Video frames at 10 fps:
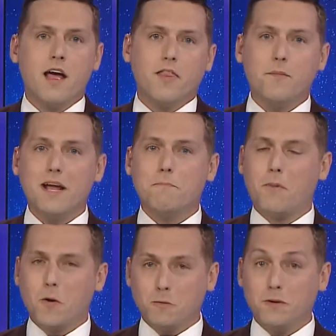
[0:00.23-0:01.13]
The Maine
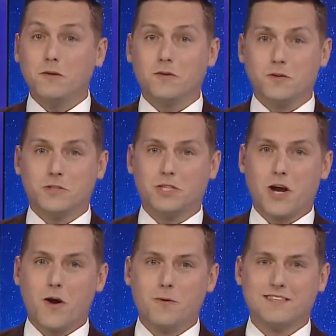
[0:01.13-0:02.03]
Boat Builders
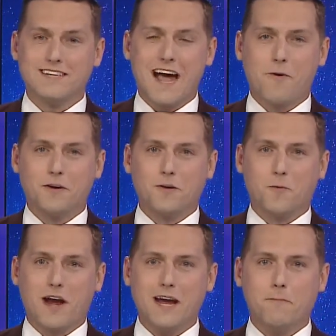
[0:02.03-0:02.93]
Show is now
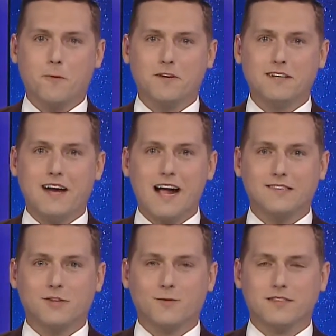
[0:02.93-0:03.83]
underway. Portland Yacht
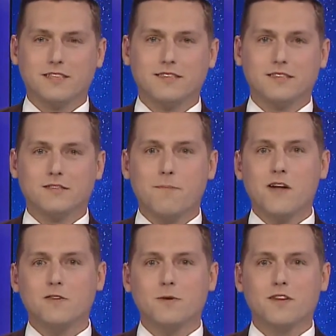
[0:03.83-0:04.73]
Services is
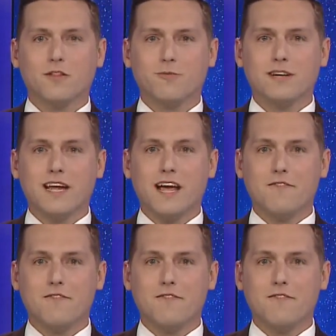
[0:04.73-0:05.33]
sponsoring the three-day